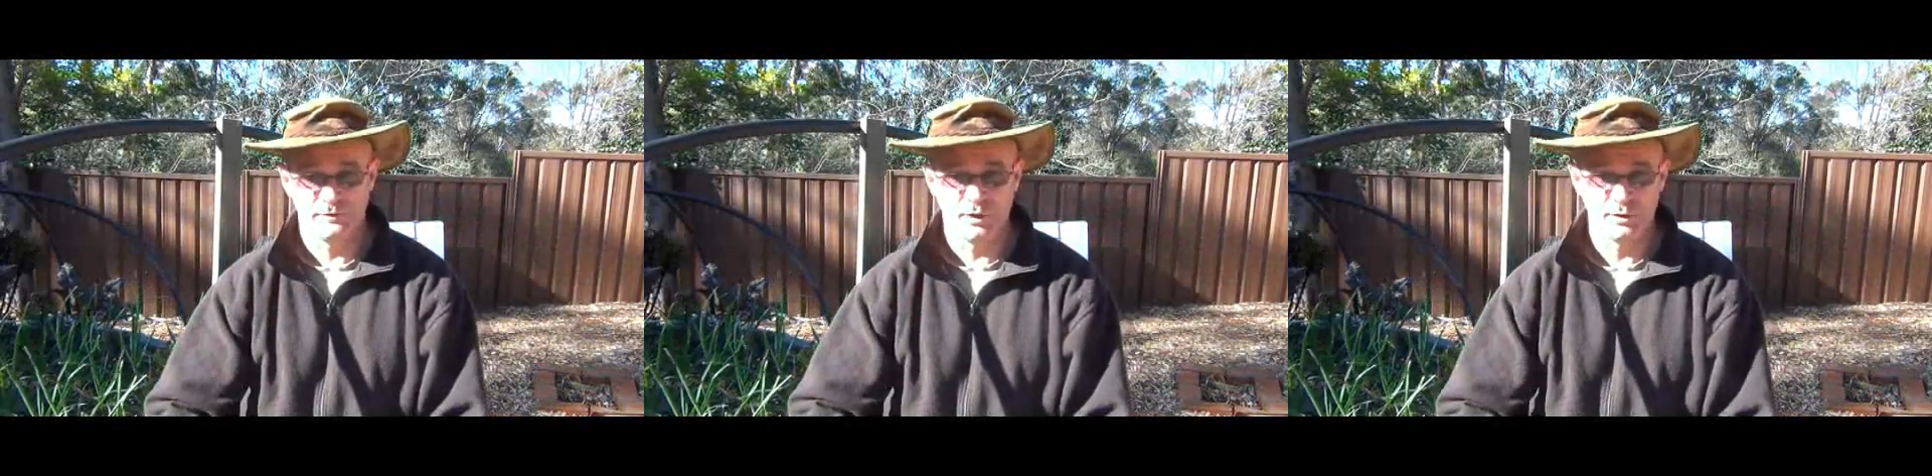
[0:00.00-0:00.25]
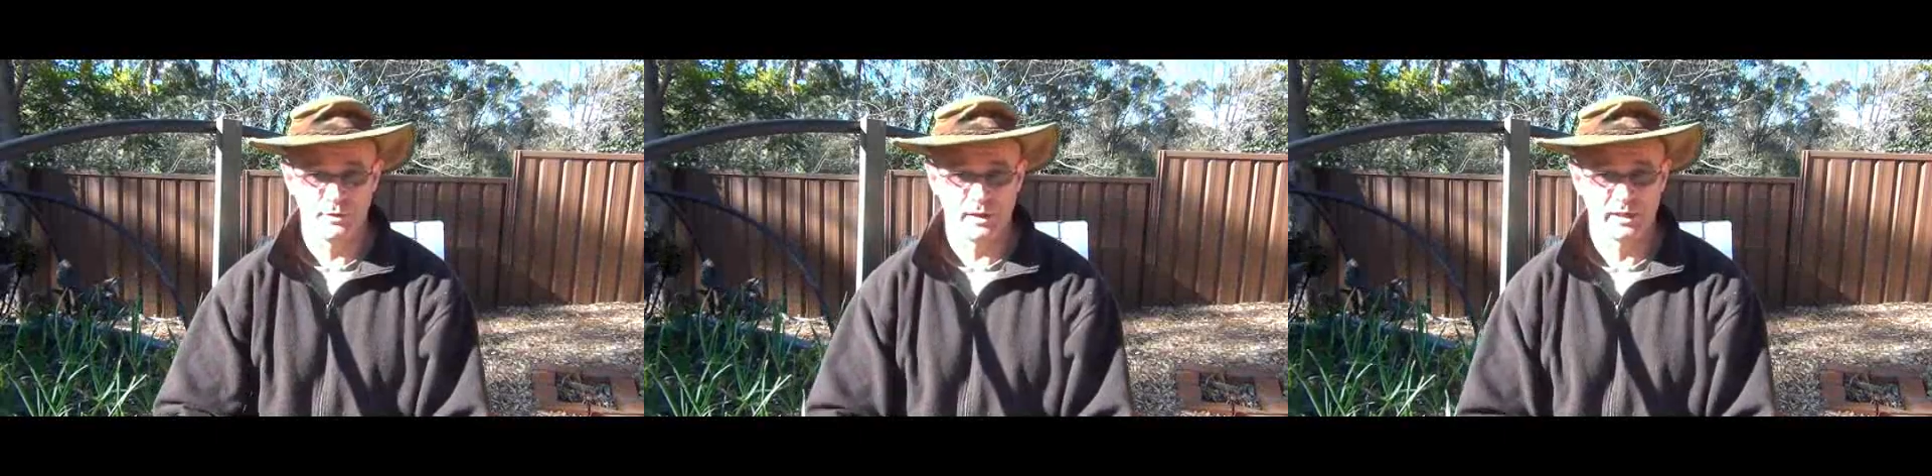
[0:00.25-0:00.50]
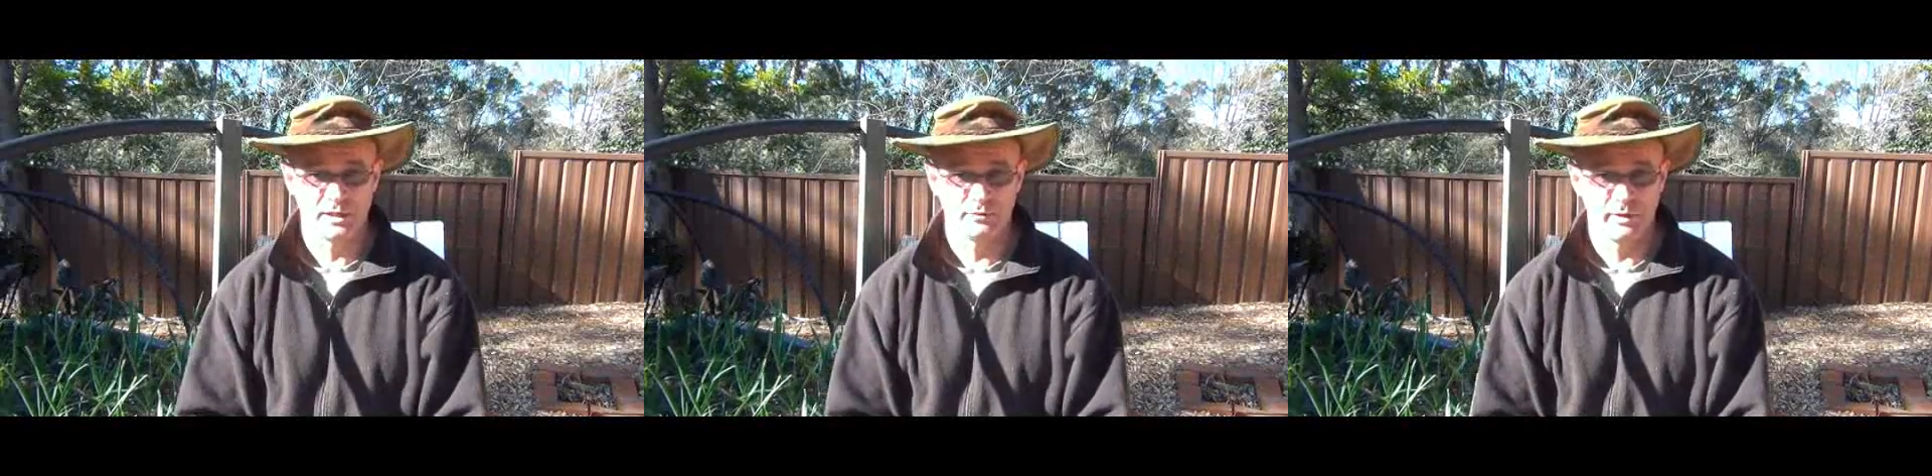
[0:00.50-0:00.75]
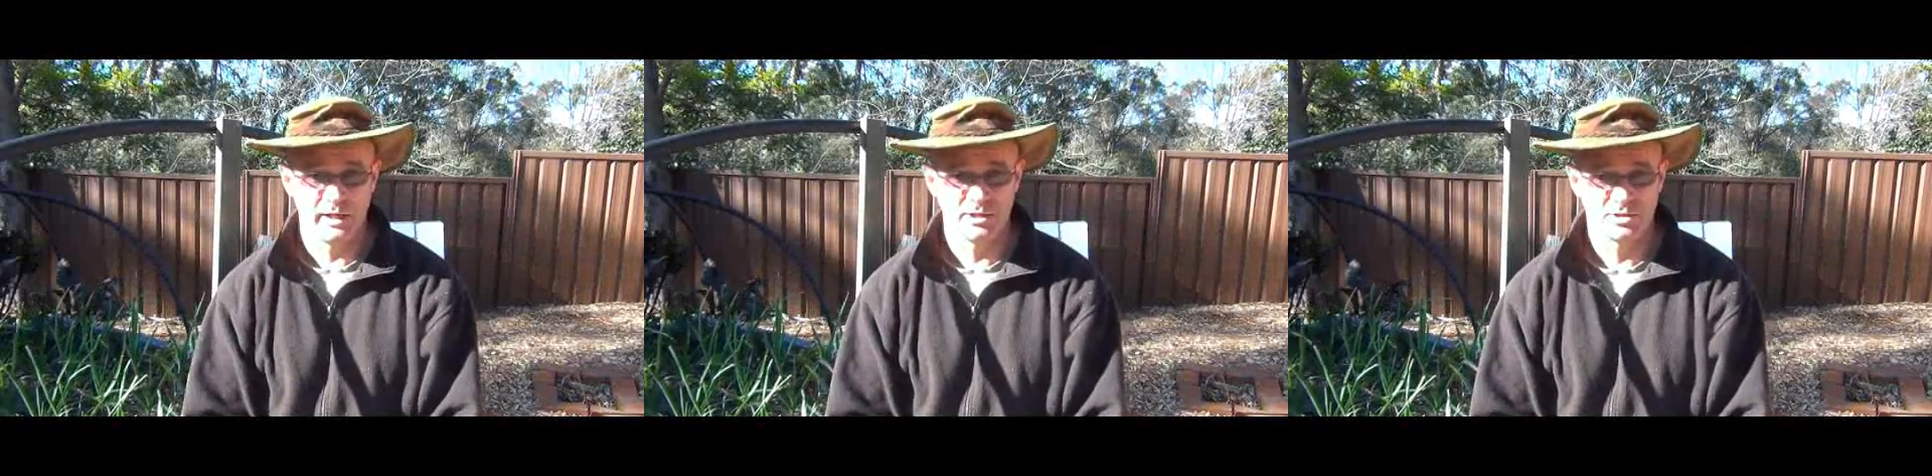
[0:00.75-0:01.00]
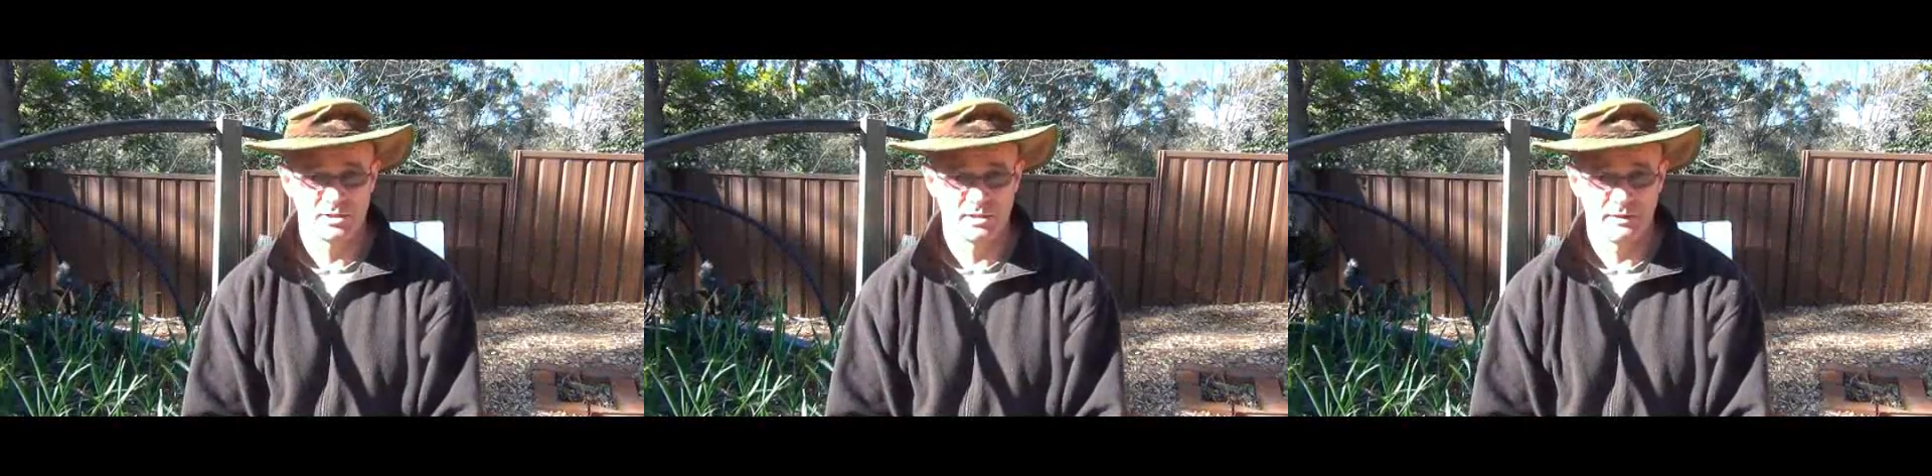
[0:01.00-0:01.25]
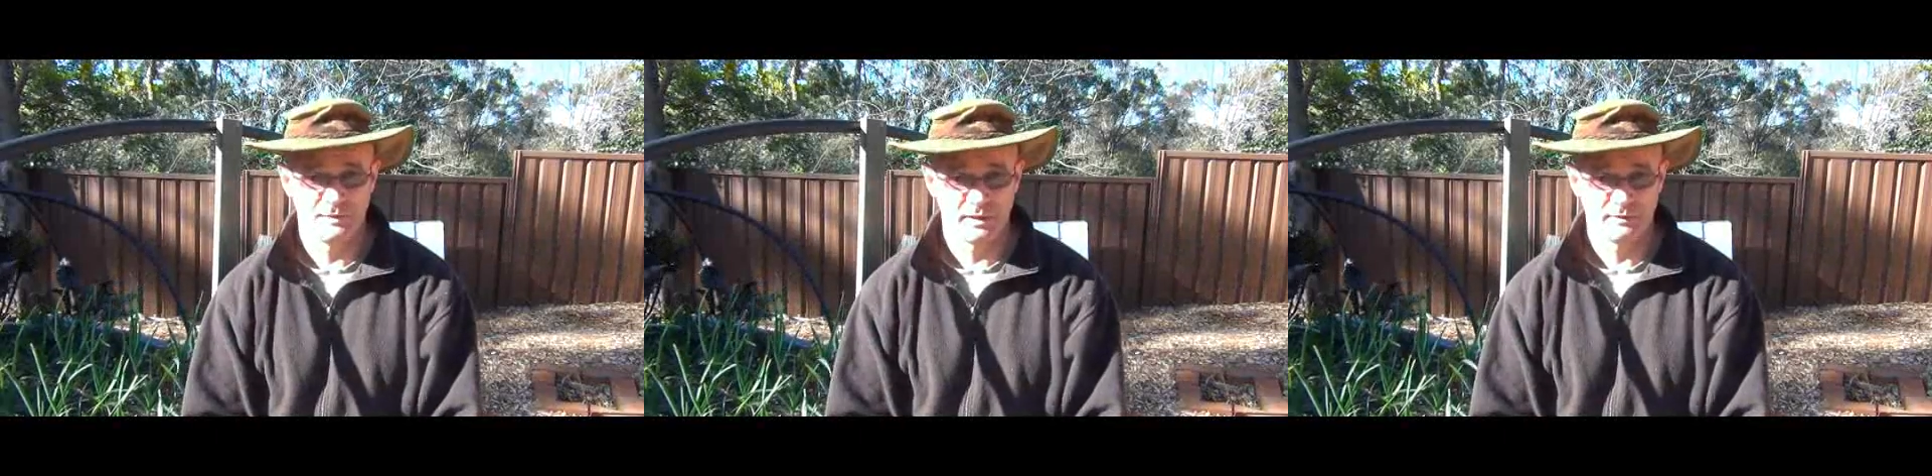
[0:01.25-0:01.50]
further they can range to see if